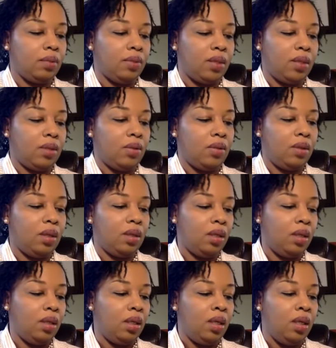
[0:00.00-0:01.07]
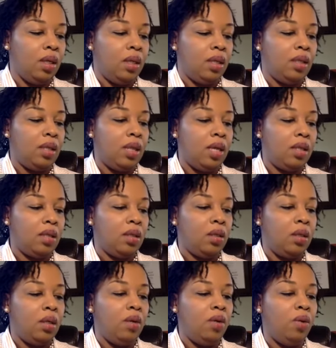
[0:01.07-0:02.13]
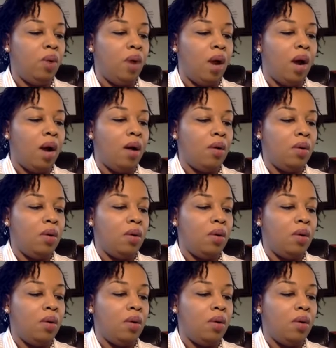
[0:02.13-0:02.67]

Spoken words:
Try to read it. It says you are